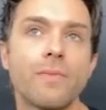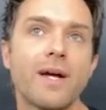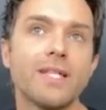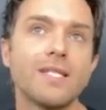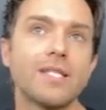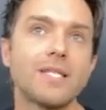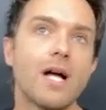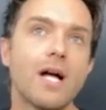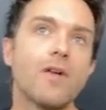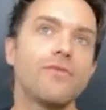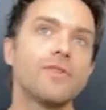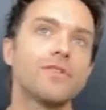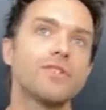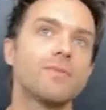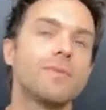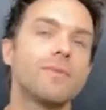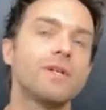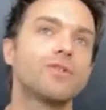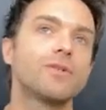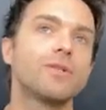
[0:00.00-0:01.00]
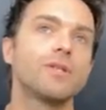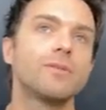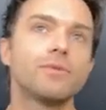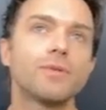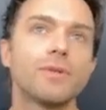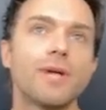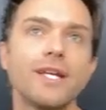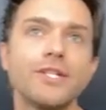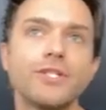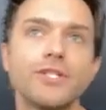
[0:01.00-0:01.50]
myself, there's a major
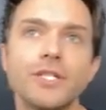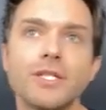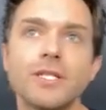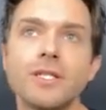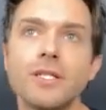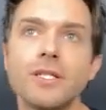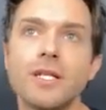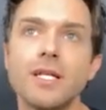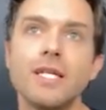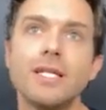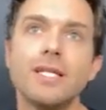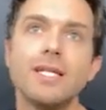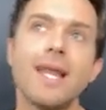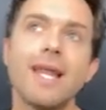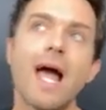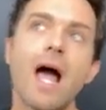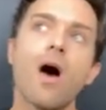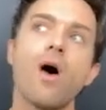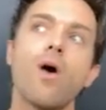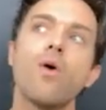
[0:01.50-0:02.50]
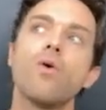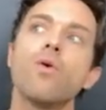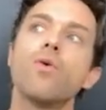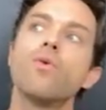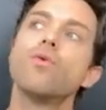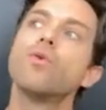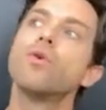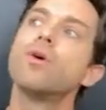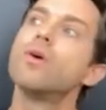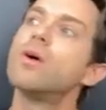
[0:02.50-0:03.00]
liberation in
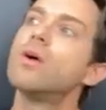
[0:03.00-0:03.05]
now,